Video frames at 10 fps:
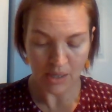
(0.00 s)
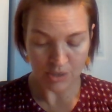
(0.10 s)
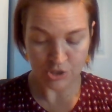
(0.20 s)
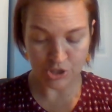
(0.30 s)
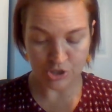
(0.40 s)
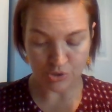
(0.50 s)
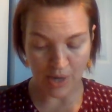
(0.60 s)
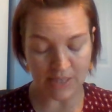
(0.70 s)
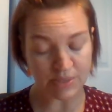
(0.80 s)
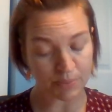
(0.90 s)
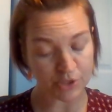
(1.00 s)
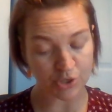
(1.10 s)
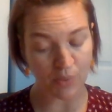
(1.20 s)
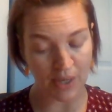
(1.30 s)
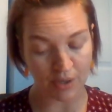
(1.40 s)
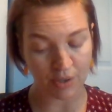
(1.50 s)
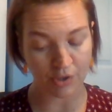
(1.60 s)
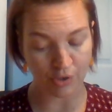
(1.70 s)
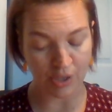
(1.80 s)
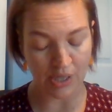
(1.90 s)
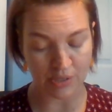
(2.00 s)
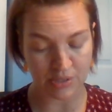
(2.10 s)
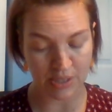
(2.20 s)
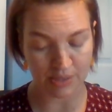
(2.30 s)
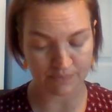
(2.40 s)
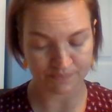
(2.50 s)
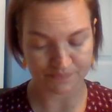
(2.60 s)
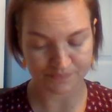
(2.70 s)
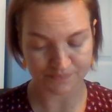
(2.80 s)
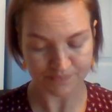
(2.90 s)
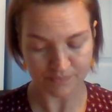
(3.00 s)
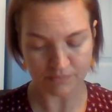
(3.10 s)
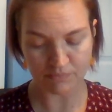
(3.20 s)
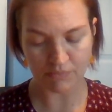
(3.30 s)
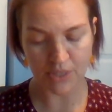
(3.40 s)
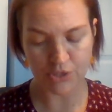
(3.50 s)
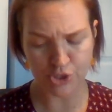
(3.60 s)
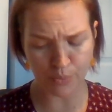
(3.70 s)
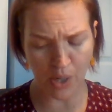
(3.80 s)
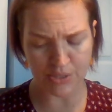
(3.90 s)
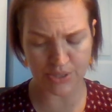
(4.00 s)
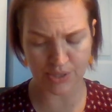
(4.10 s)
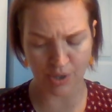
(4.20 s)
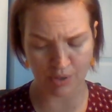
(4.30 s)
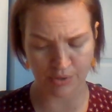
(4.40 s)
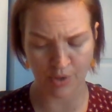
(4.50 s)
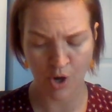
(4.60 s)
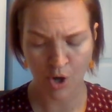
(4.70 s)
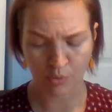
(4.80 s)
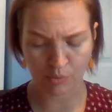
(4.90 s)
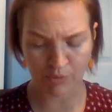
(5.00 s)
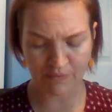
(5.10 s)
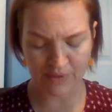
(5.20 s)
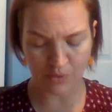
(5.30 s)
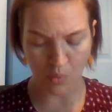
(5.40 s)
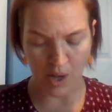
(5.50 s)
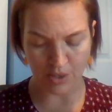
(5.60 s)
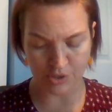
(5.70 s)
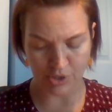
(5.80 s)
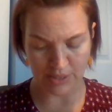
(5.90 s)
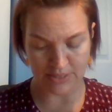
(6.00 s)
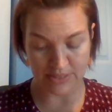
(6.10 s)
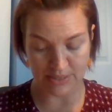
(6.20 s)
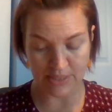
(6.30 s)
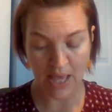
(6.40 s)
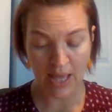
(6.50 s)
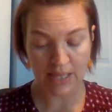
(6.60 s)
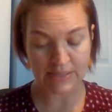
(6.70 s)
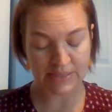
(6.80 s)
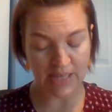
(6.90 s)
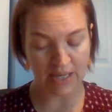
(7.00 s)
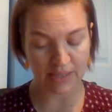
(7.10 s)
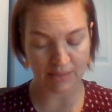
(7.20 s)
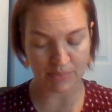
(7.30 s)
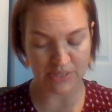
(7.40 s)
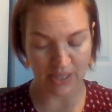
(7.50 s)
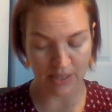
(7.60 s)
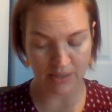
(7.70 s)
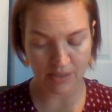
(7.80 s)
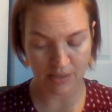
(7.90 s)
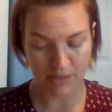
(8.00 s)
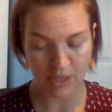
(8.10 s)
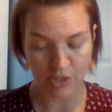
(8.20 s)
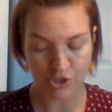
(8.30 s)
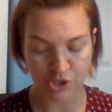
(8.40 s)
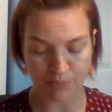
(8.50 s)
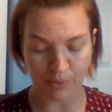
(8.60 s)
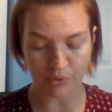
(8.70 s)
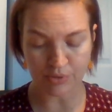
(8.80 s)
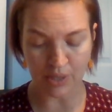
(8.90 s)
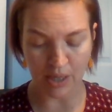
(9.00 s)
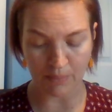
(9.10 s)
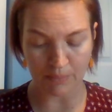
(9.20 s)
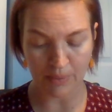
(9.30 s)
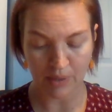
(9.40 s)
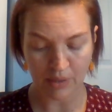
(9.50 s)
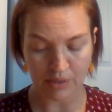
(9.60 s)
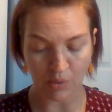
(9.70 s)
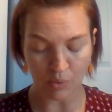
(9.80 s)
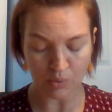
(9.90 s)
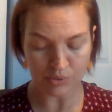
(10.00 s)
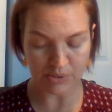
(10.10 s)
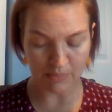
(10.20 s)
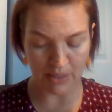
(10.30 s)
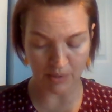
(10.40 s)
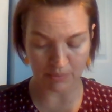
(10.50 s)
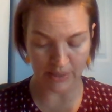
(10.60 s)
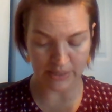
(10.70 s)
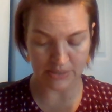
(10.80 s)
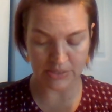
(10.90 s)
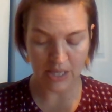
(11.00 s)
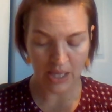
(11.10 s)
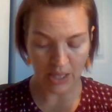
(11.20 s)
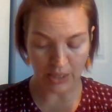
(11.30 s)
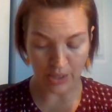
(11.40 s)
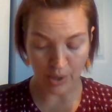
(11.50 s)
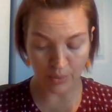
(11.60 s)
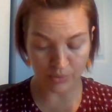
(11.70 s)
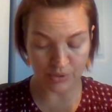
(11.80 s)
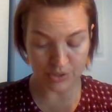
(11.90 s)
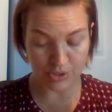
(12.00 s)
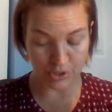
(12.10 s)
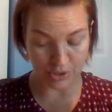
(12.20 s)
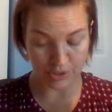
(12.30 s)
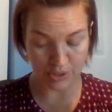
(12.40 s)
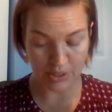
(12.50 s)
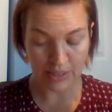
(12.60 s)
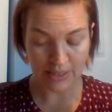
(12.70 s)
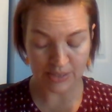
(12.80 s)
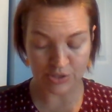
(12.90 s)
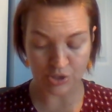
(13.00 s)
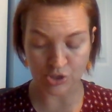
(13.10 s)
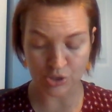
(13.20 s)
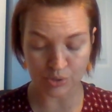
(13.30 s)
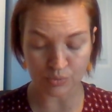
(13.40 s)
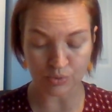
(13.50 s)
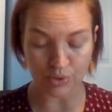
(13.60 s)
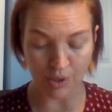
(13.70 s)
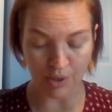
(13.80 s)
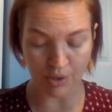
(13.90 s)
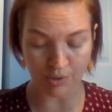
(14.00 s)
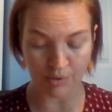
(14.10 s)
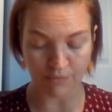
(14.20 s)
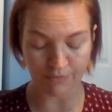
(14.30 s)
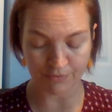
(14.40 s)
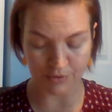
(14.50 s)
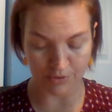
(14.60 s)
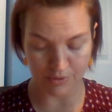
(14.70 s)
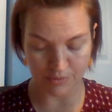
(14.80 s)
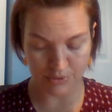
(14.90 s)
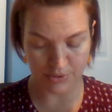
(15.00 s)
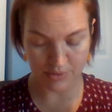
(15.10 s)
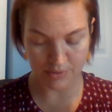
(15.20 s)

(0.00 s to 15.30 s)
She tried to push away her curiosity. She walked to the garden, removing the wire trellises and setting them aside. She pulled up the old tomato plants and hoed the dirt into 2 long furrows.